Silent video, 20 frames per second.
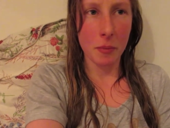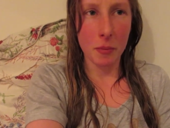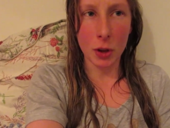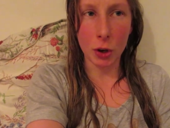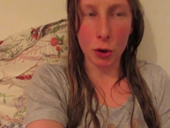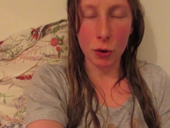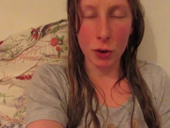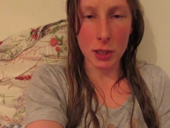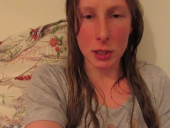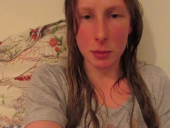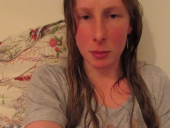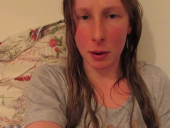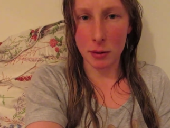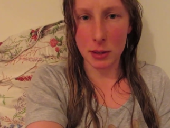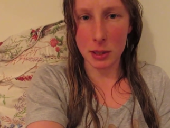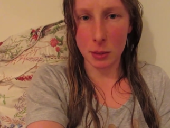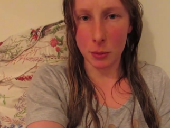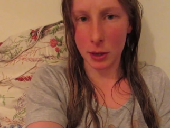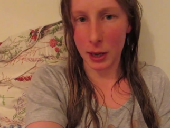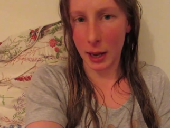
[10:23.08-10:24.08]
agreed to marry
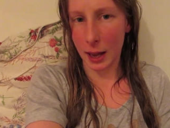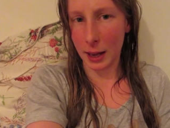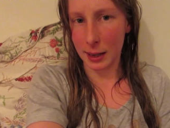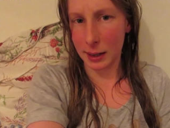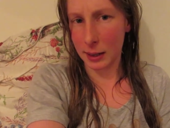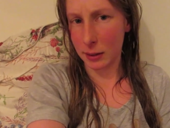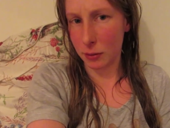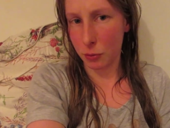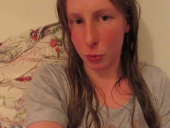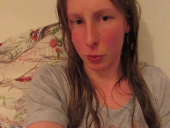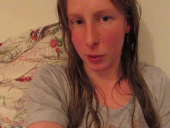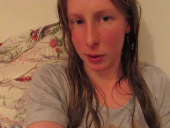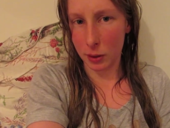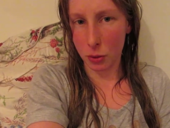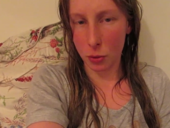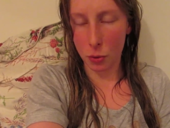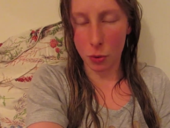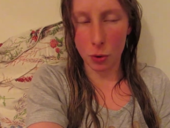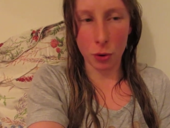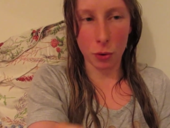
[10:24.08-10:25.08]
someone I hadn't lived
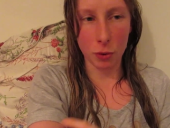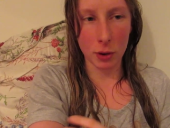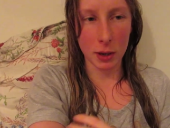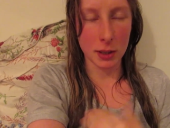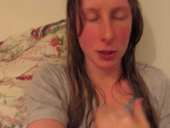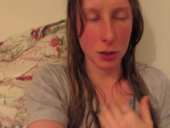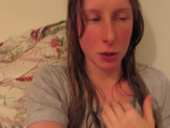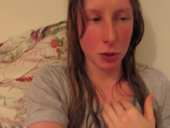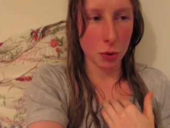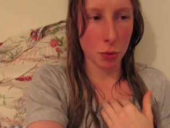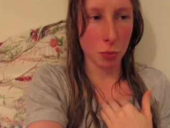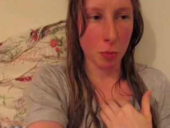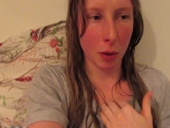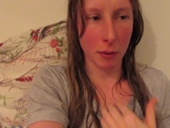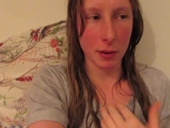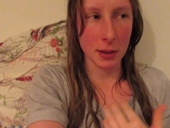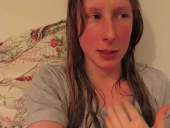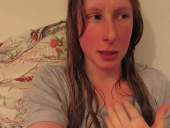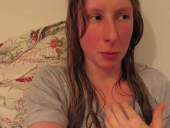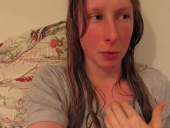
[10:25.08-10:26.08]
with or agreed to
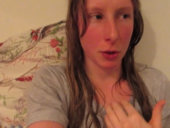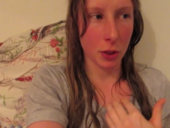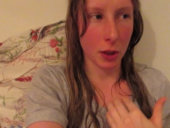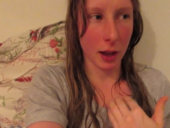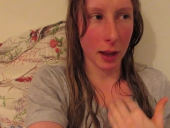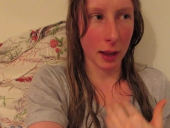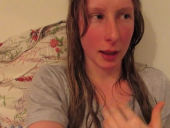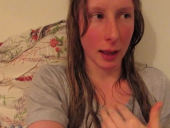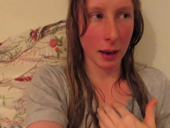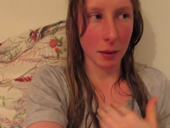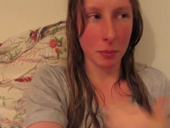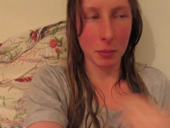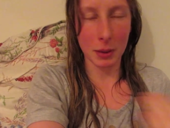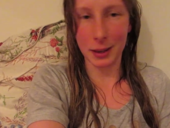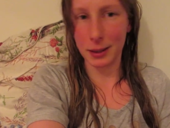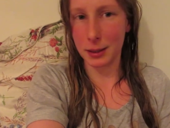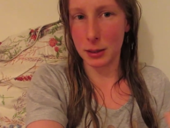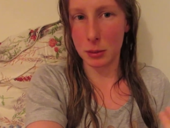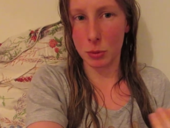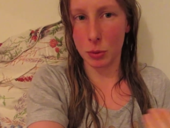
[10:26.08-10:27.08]
marry someone that I hadn't
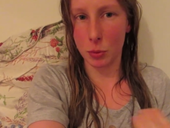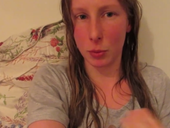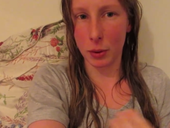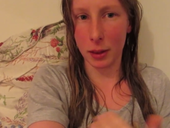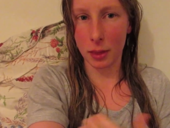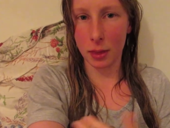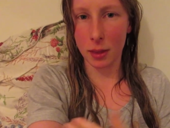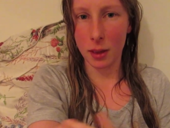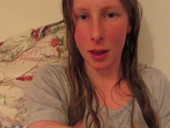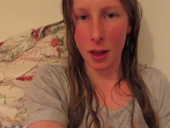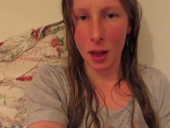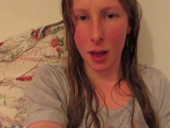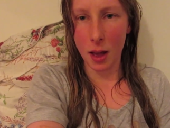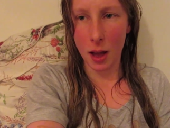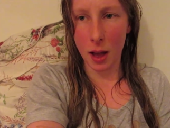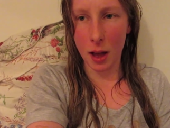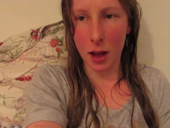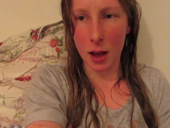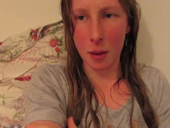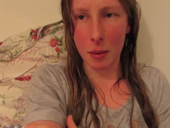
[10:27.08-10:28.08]
been intimate with.
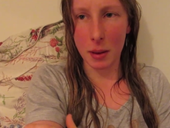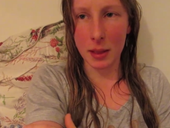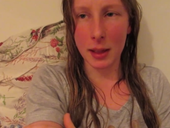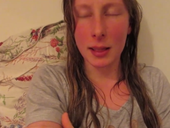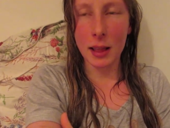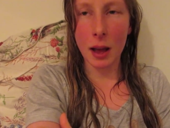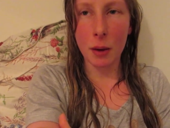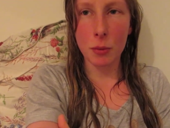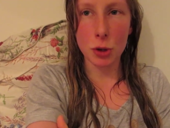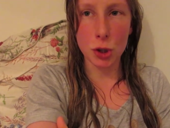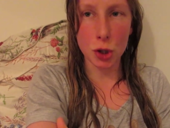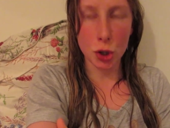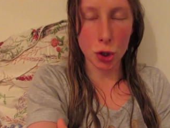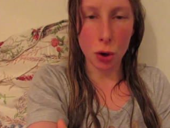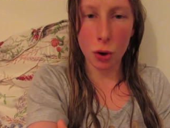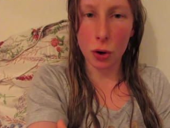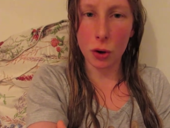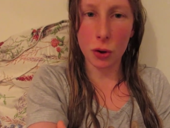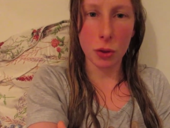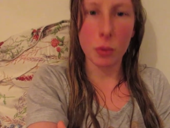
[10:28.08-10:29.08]
Um, I think that would
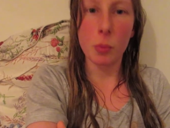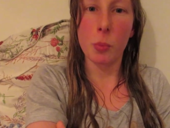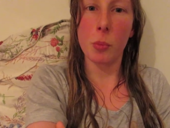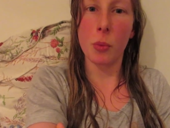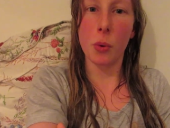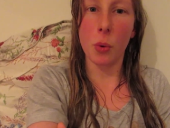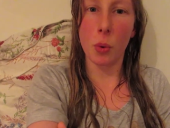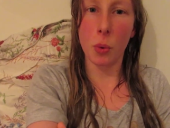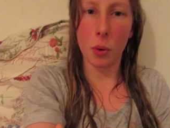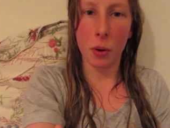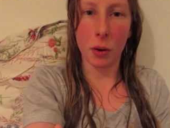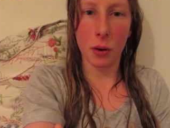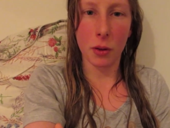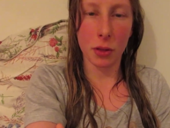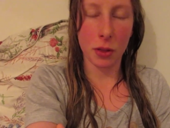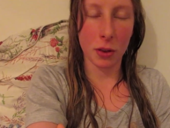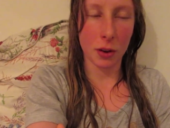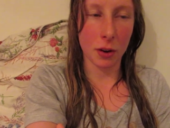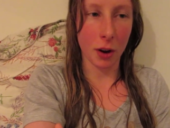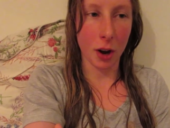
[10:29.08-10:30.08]
shock them more
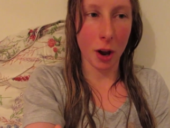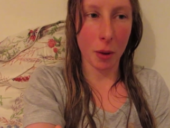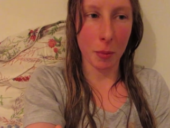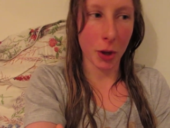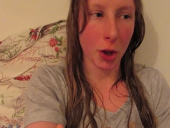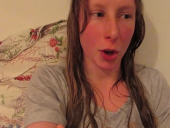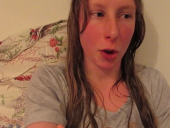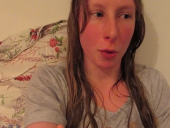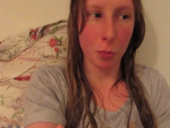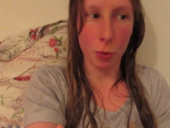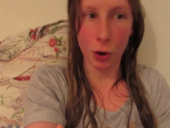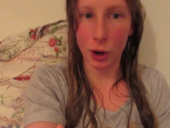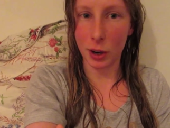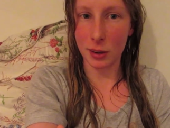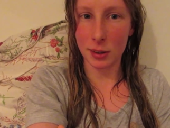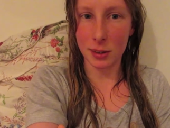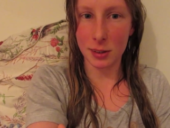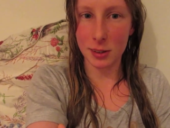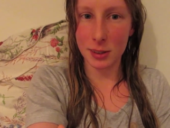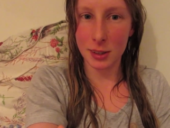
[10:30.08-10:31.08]
than coming home
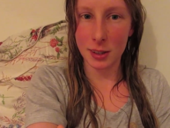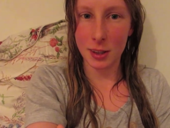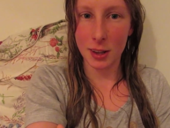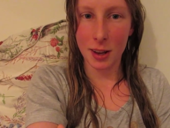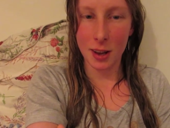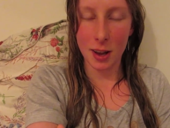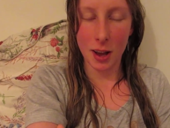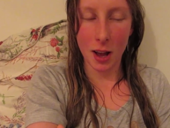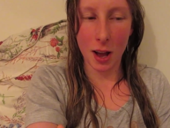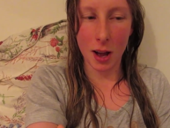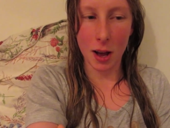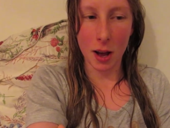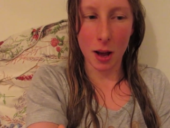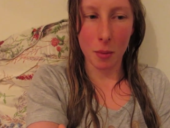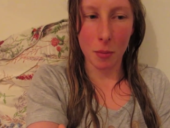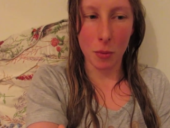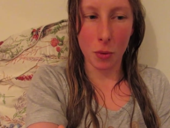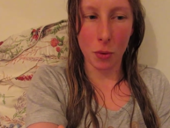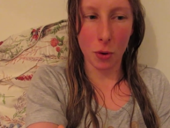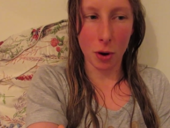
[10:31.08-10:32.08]
pregnant
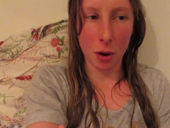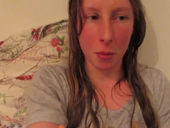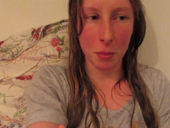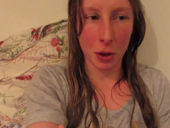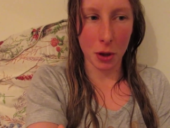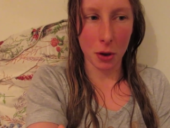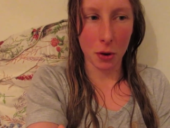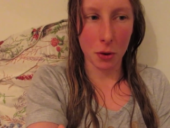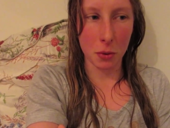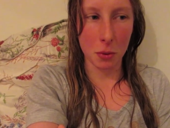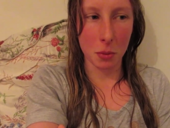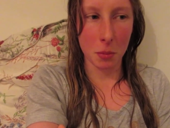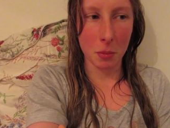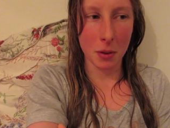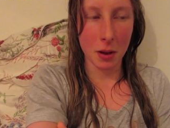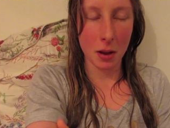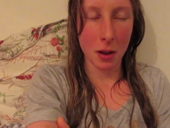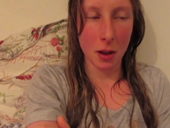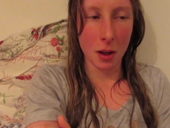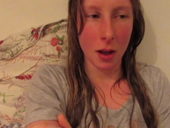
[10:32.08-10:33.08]
um, or coming home
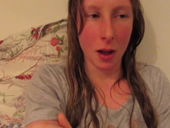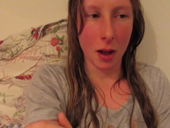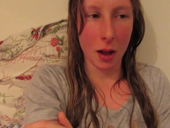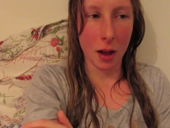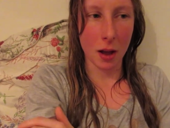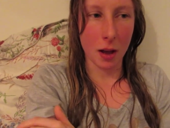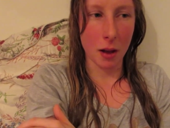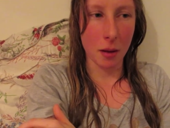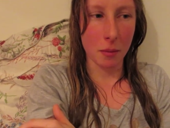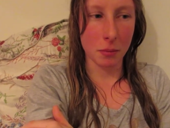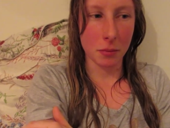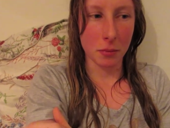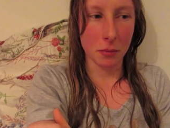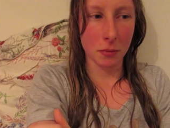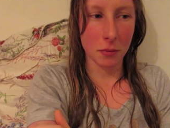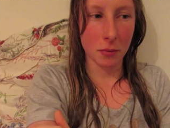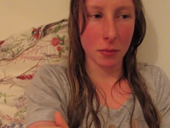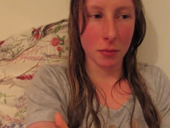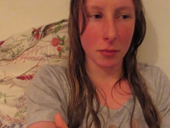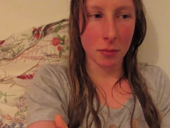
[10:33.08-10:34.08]
um,
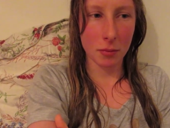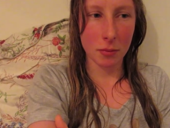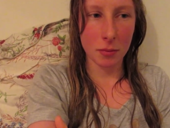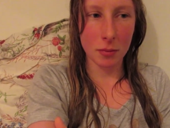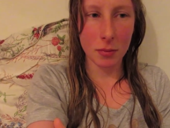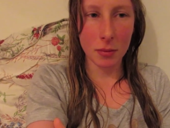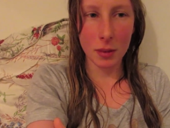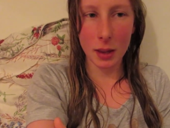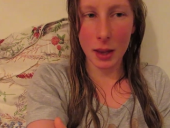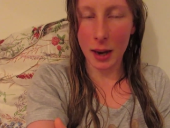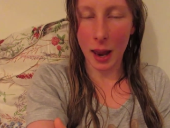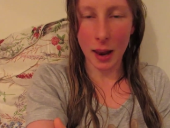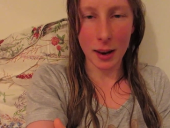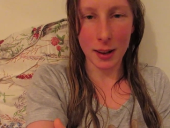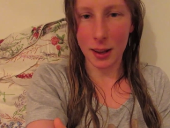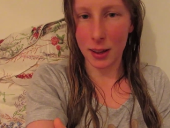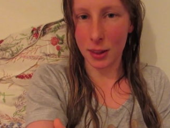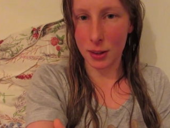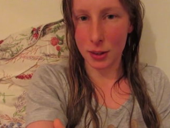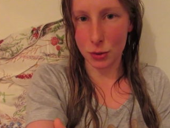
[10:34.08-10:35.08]
in
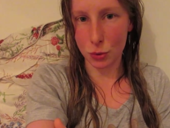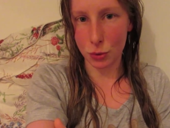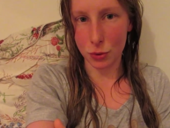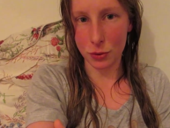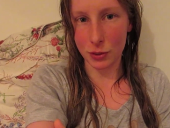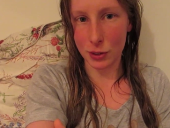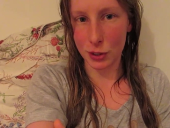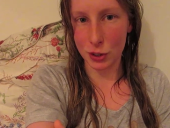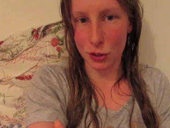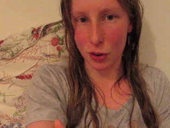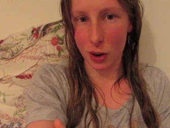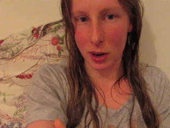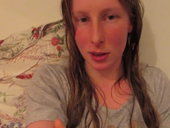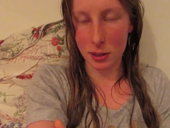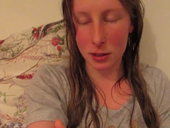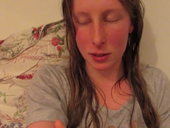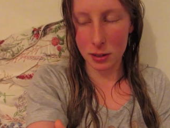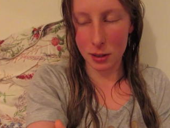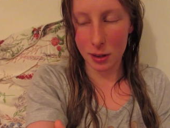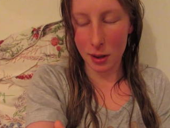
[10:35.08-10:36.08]
any other sort of
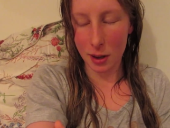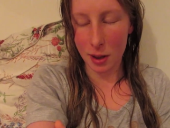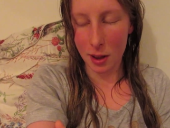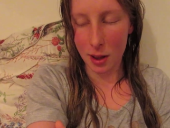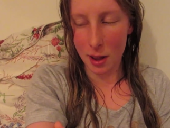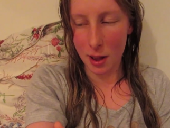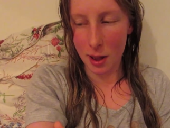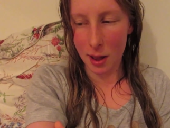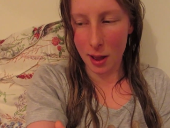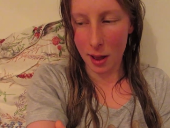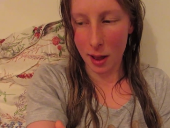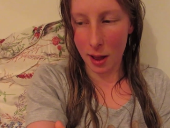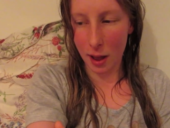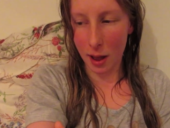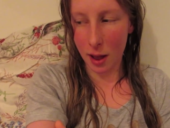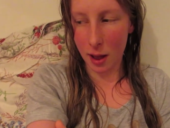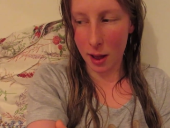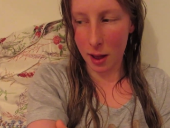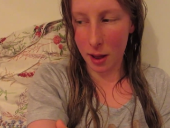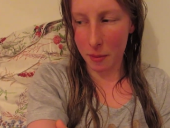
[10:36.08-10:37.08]
distress.
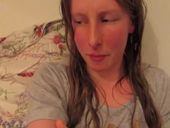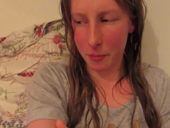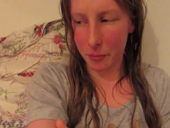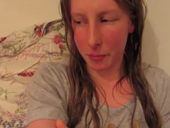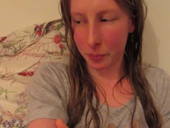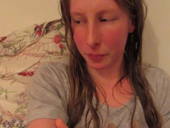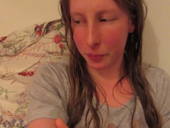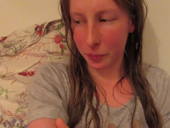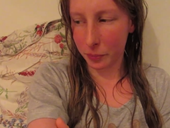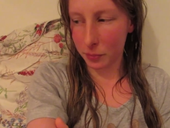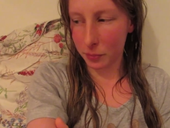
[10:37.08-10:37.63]
Um,